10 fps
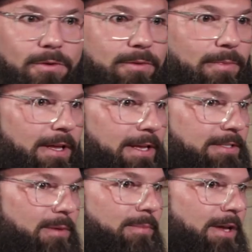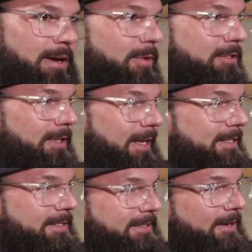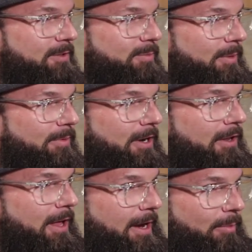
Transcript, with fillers: ultimately ends up being a bunch of lazy salespeople that are like,